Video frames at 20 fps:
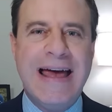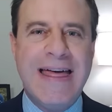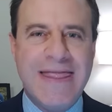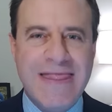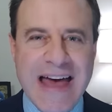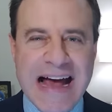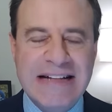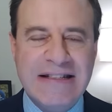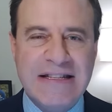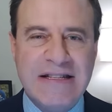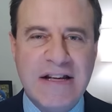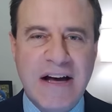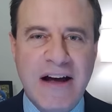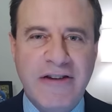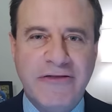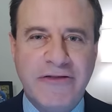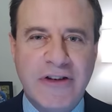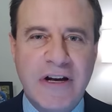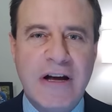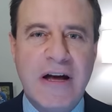That
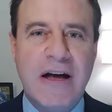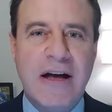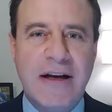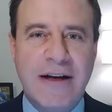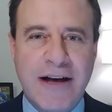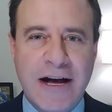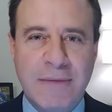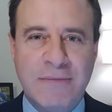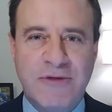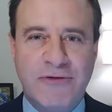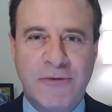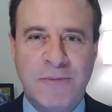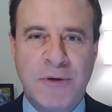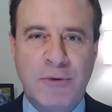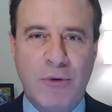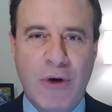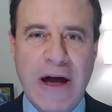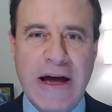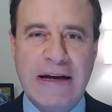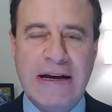stuff comes from the
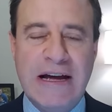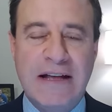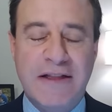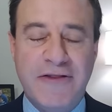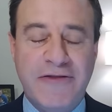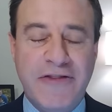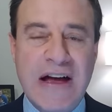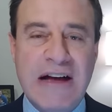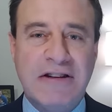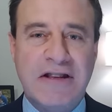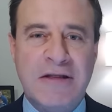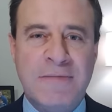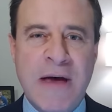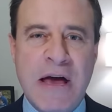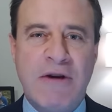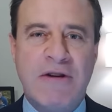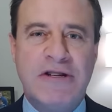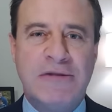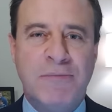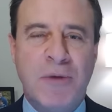right. And the fact of the
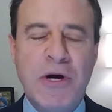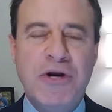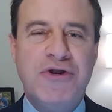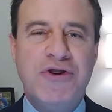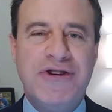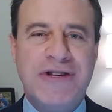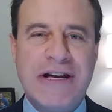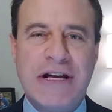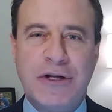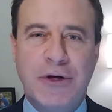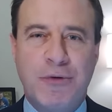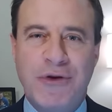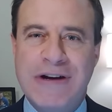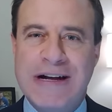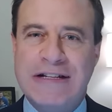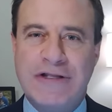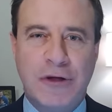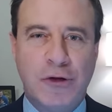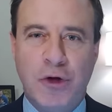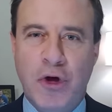matter is Marjorie Taylor Greene
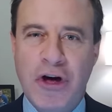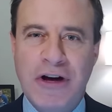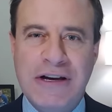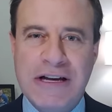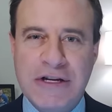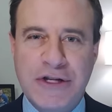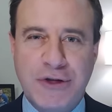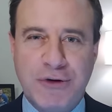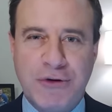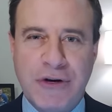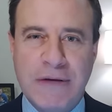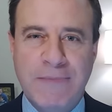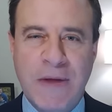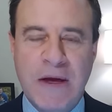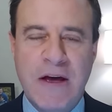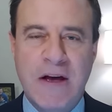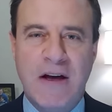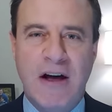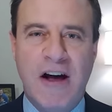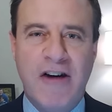has a long history
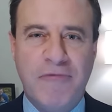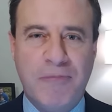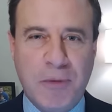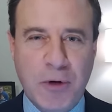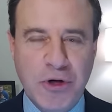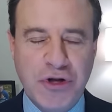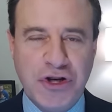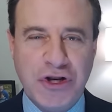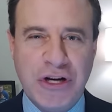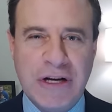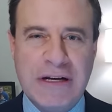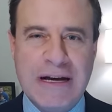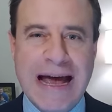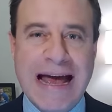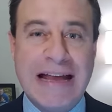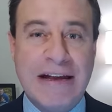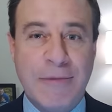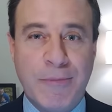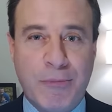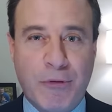of pushing
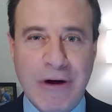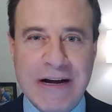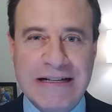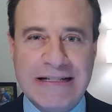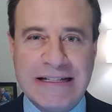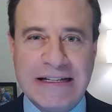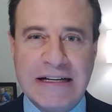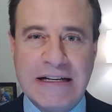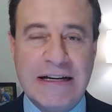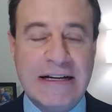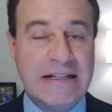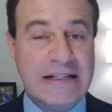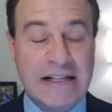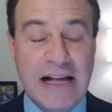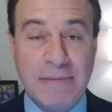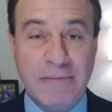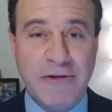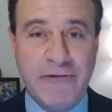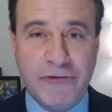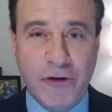and embracing
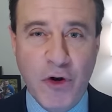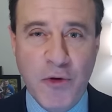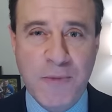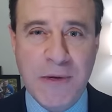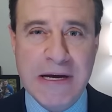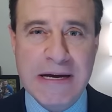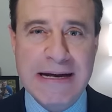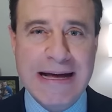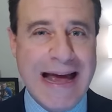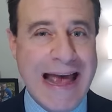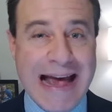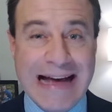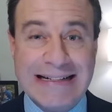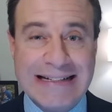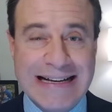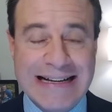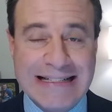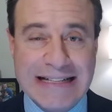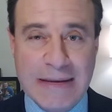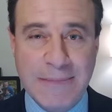Islamophobia,
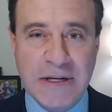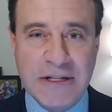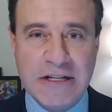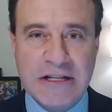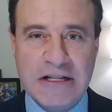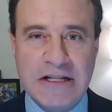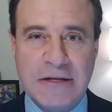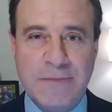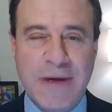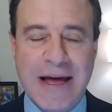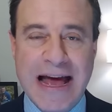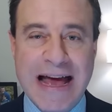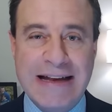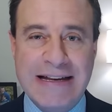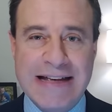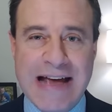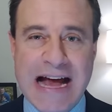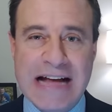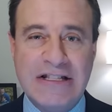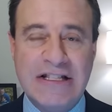anti-Semitism,
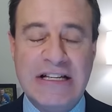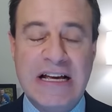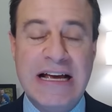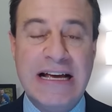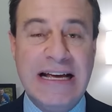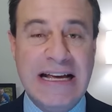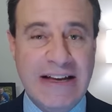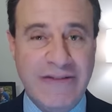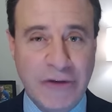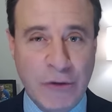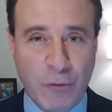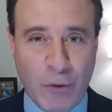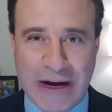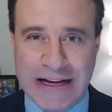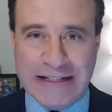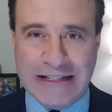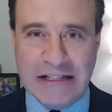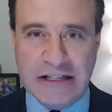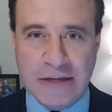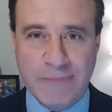and yes, even
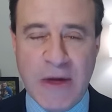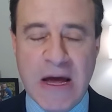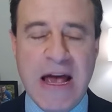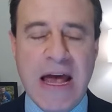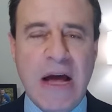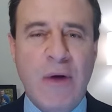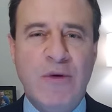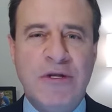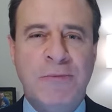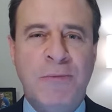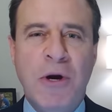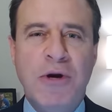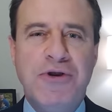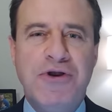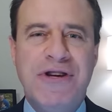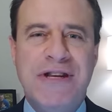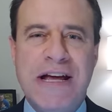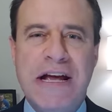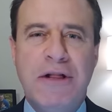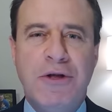racism. It was
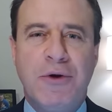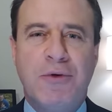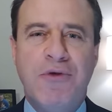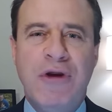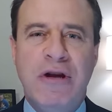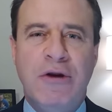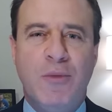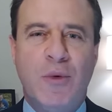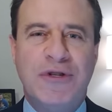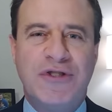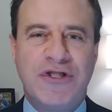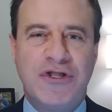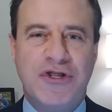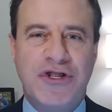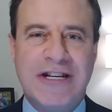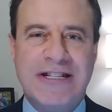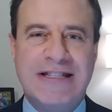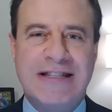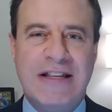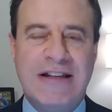Marjorie Taylor Greene who once
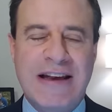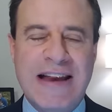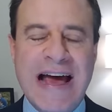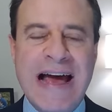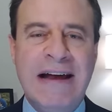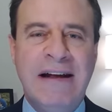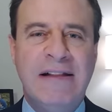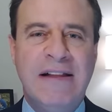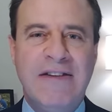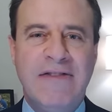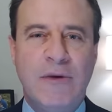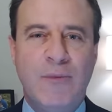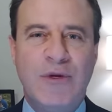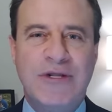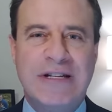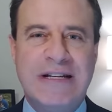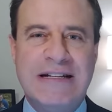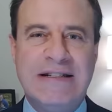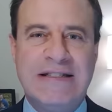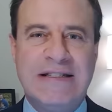suggested that 9/11
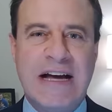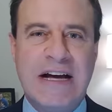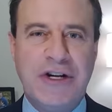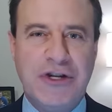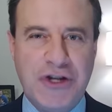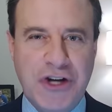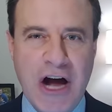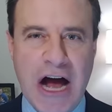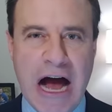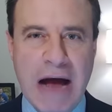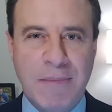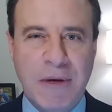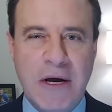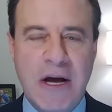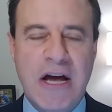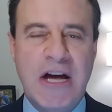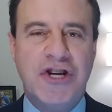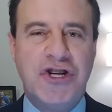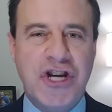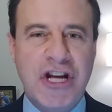was an inside job.
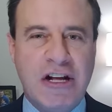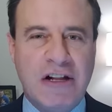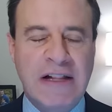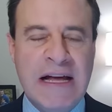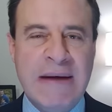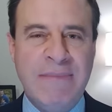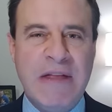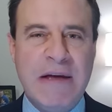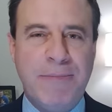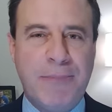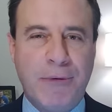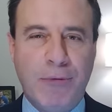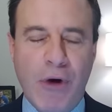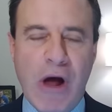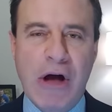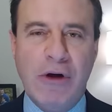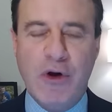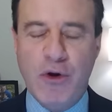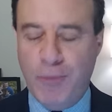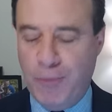She claimed that
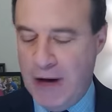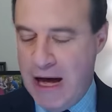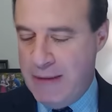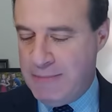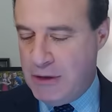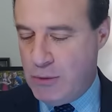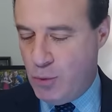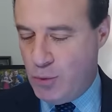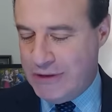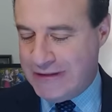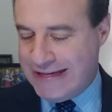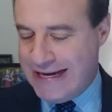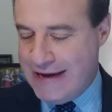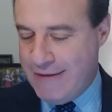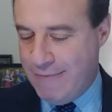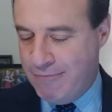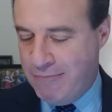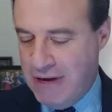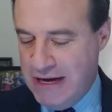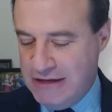Barack Obama was
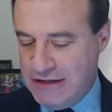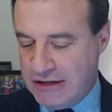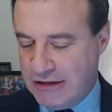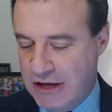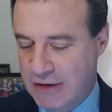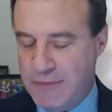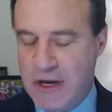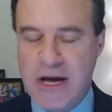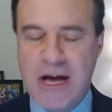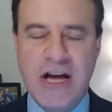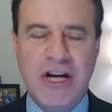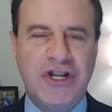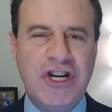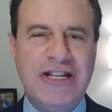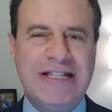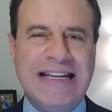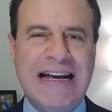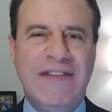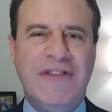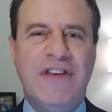a Muslim. She
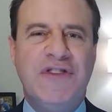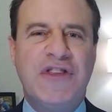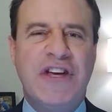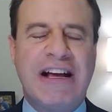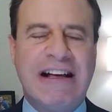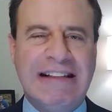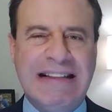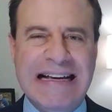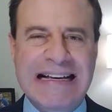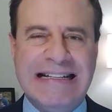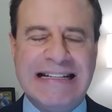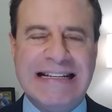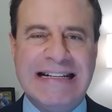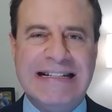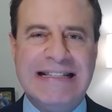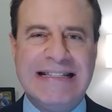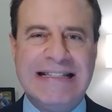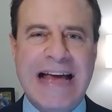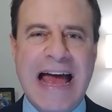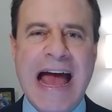said that the
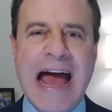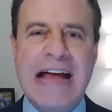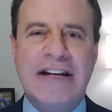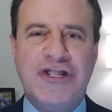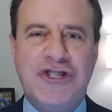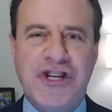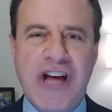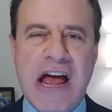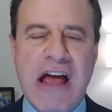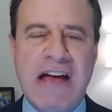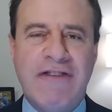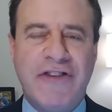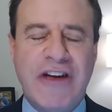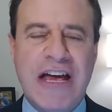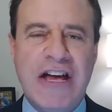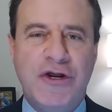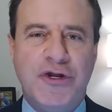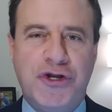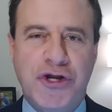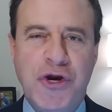Clintons had
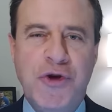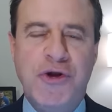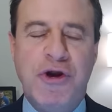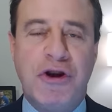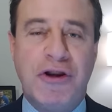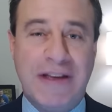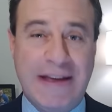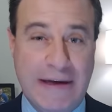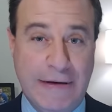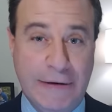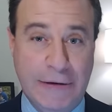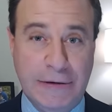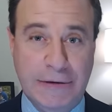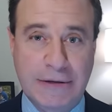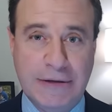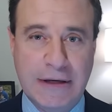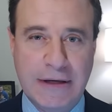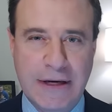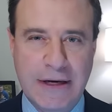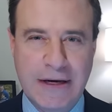JFK Jr.
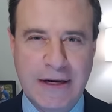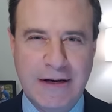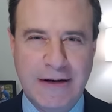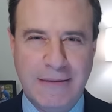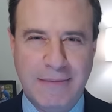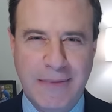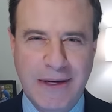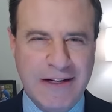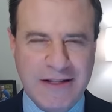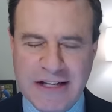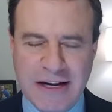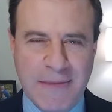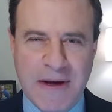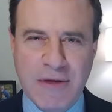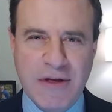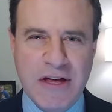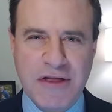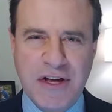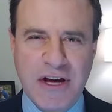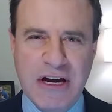killed because somehow
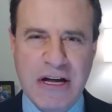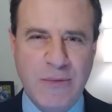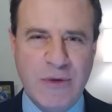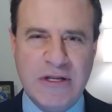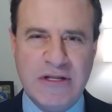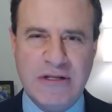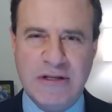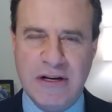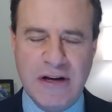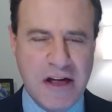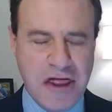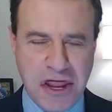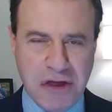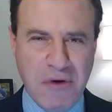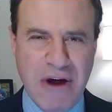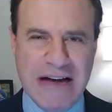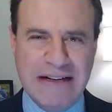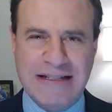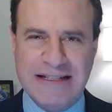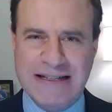they thought he was a
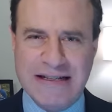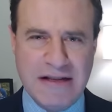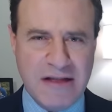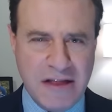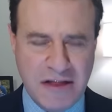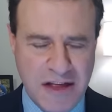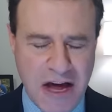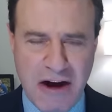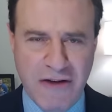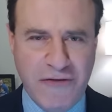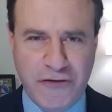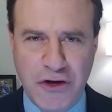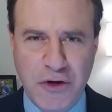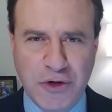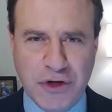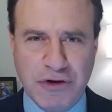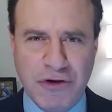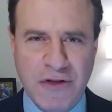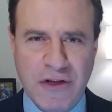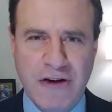threat to their
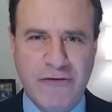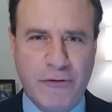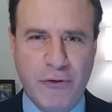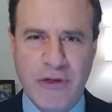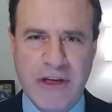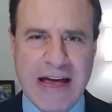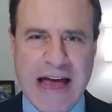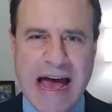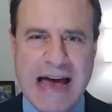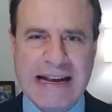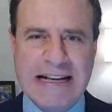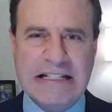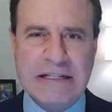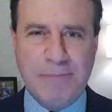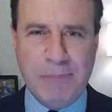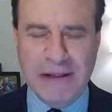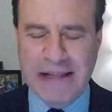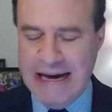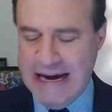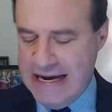future and therefore they had his
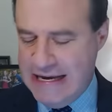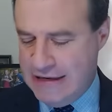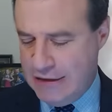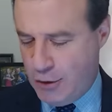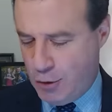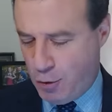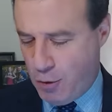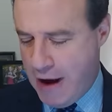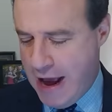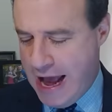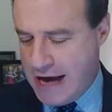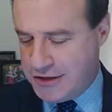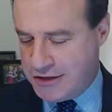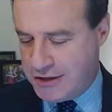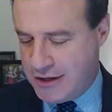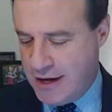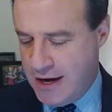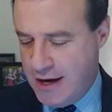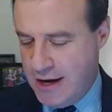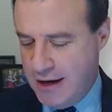plane crashed.